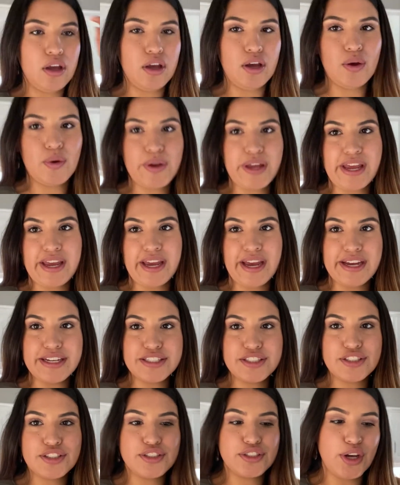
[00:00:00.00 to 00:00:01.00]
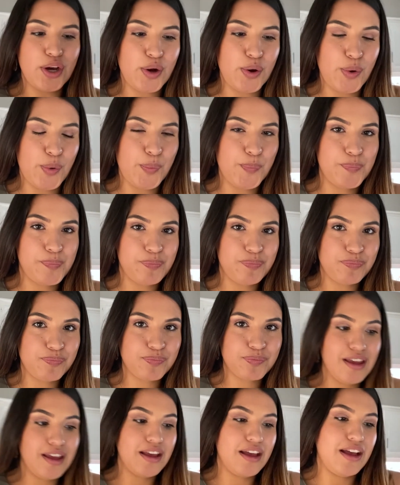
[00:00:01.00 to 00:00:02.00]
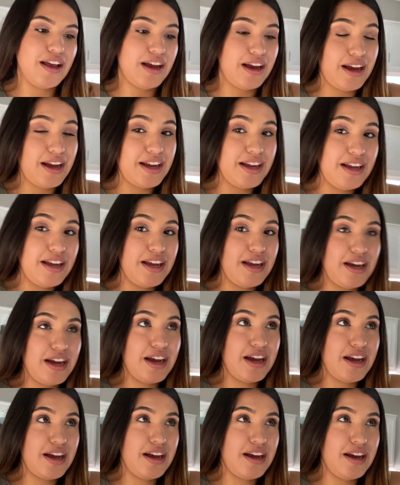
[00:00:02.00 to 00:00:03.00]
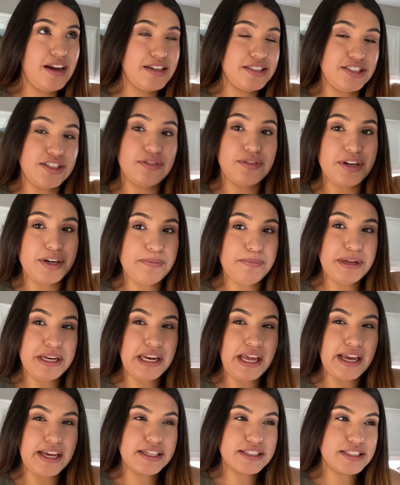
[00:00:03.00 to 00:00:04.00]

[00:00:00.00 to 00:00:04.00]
Okay guys, so it's already been like